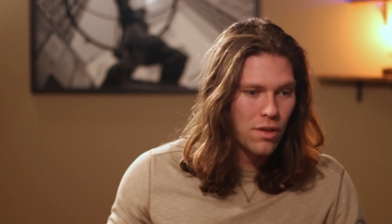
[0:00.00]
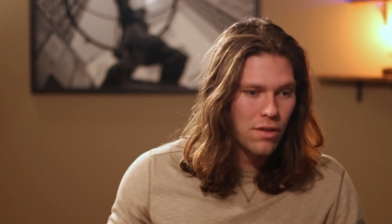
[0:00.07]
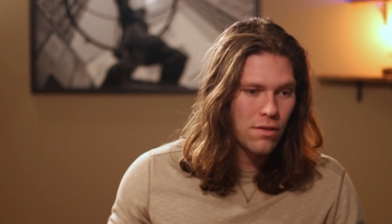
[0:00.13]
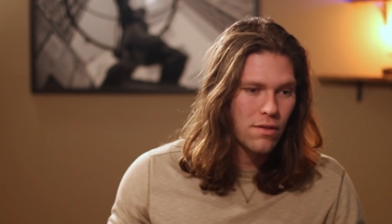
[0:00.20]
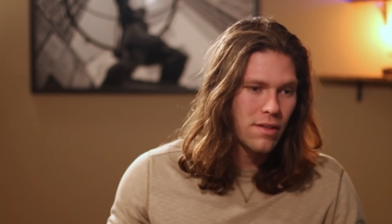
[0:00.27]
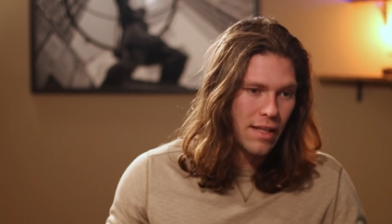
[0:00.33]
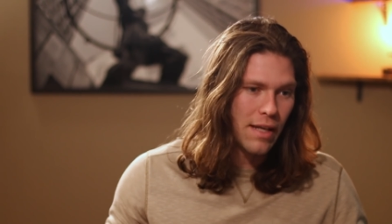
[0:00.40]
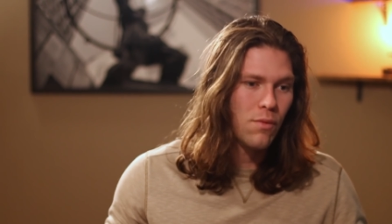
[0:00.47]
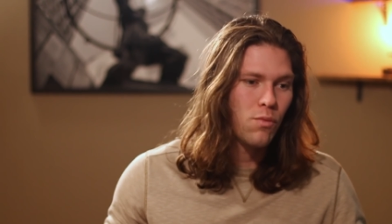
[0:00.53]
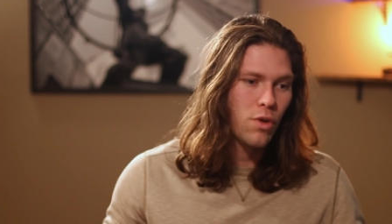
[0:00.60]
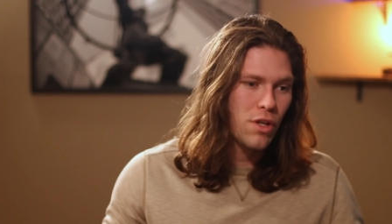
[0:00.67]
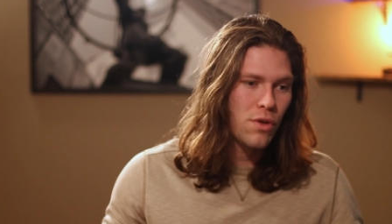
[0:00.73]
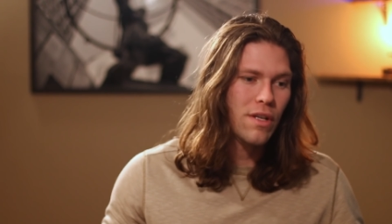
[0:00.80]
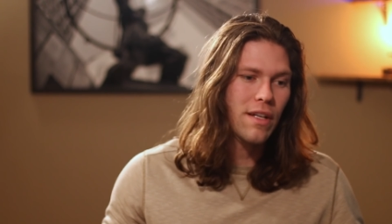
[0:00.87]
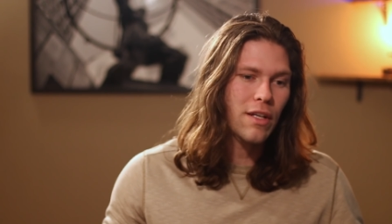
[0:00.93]
what
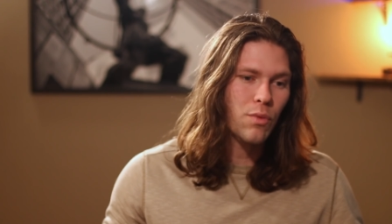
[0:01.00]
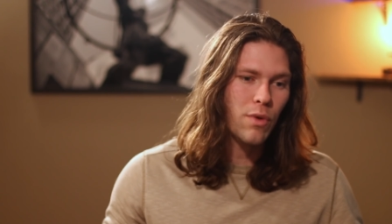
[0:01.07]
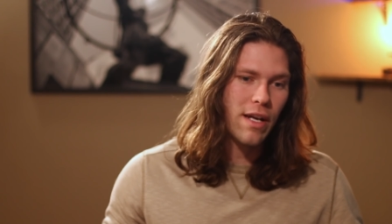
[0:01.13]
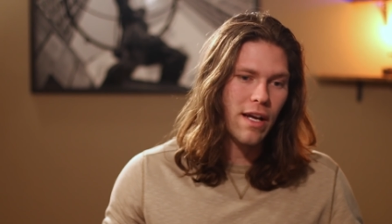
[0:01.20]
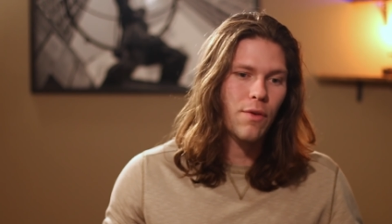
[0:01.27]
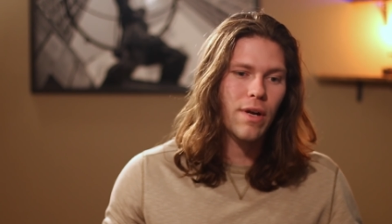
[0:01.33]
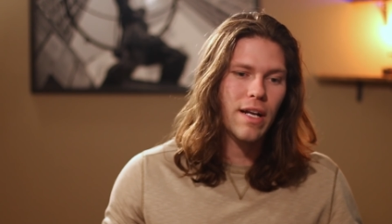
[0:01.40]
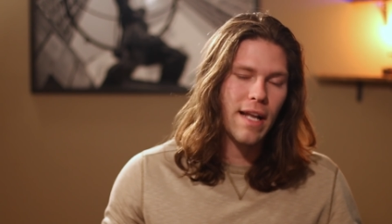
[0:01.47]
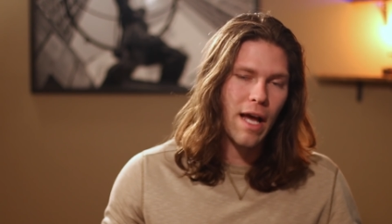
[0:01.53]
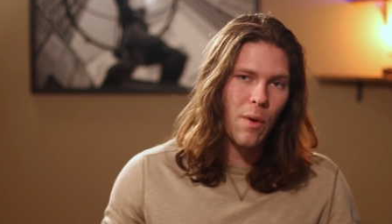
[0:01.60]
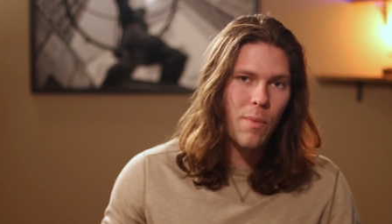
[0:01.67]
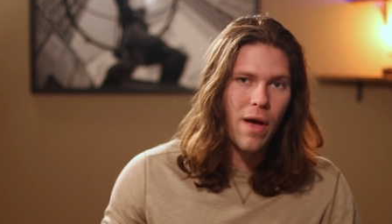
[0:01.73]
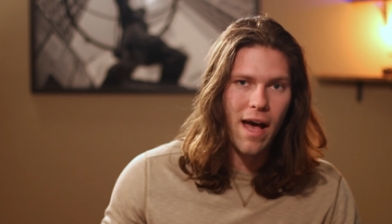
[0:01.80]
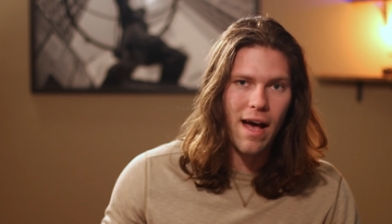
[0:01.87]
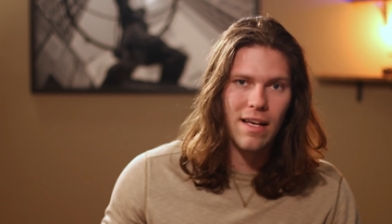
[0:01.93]
you can agree on right
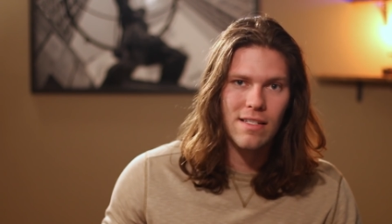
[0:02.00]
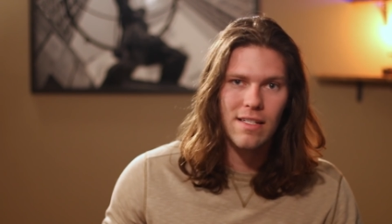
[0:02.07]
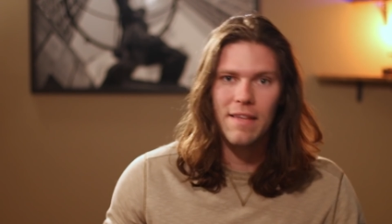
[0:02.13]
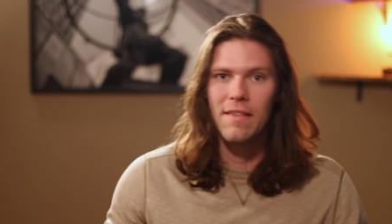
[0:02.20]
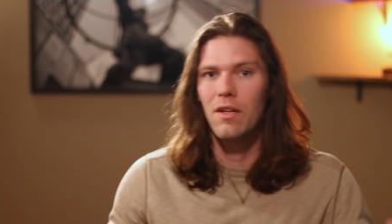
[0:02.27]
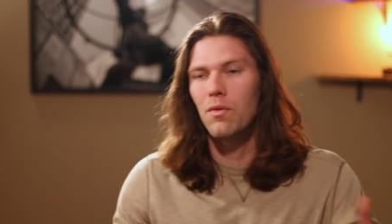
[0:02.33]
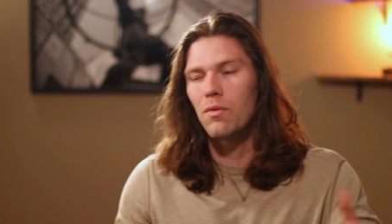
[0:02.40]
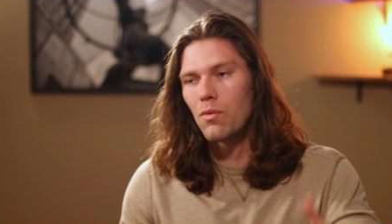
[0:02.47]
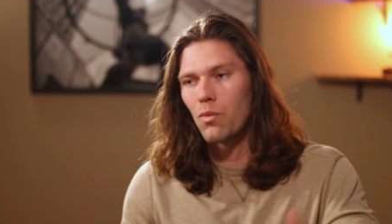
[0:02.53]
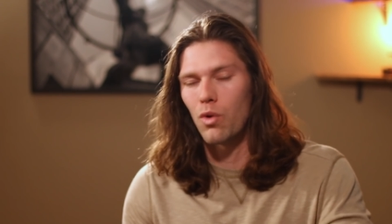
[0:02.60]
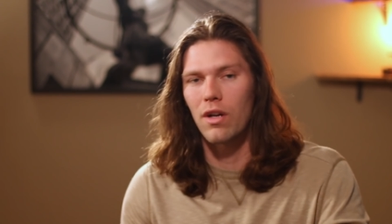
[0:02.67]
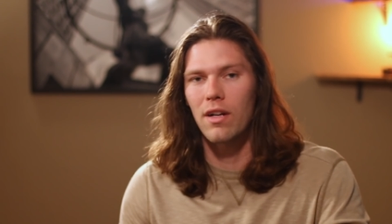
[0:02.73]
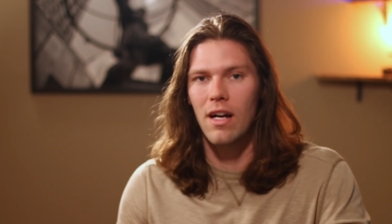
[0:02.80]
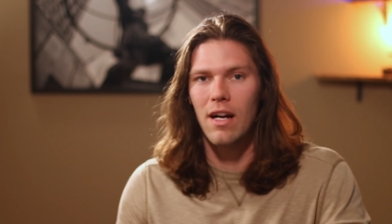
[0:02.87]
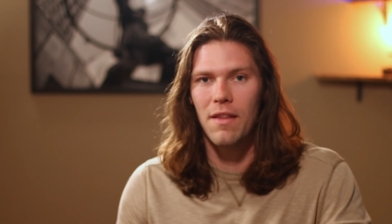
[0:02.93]
now passed, and then
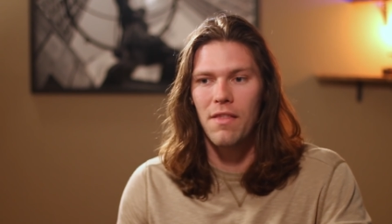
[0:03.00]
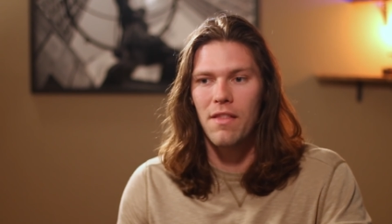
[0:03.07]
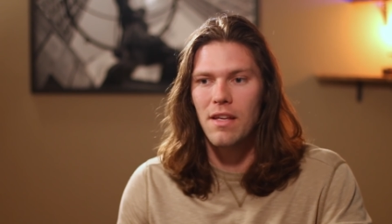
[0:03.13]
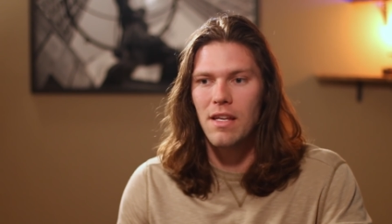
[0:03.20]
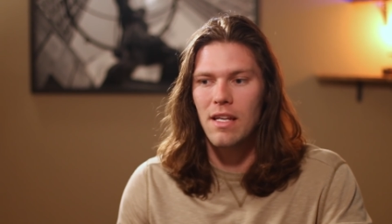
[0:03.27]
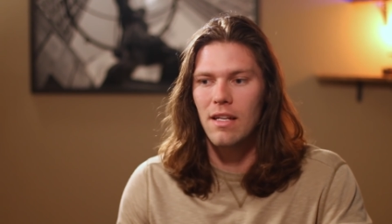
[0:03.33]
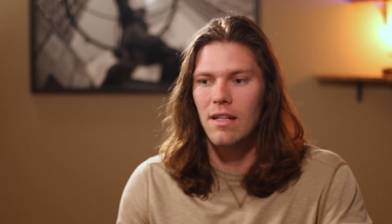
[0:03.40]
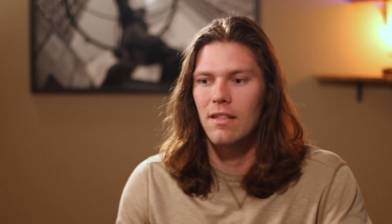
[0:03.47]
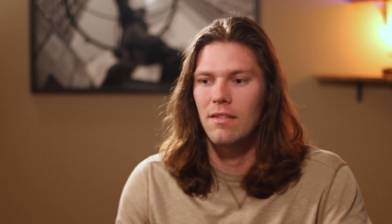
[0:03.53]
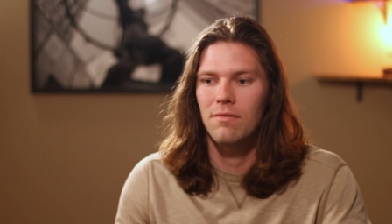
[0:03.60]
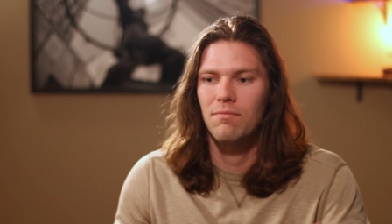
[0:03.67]
work on the